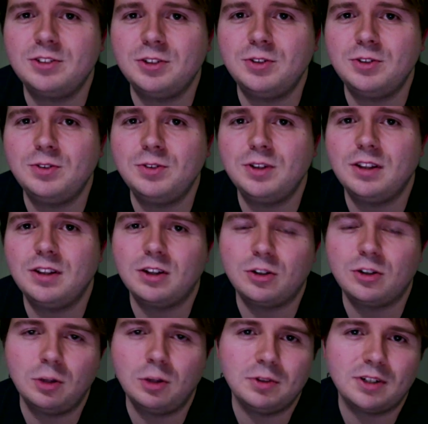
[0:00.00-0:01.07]
to the
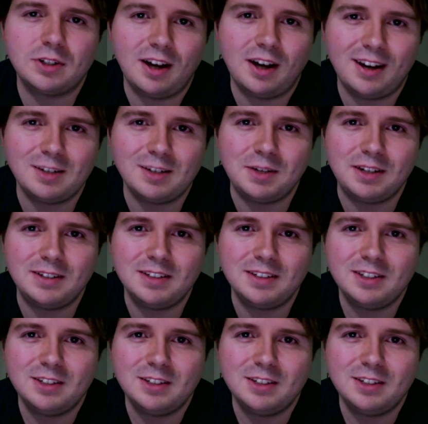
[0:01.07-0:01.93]
global economy.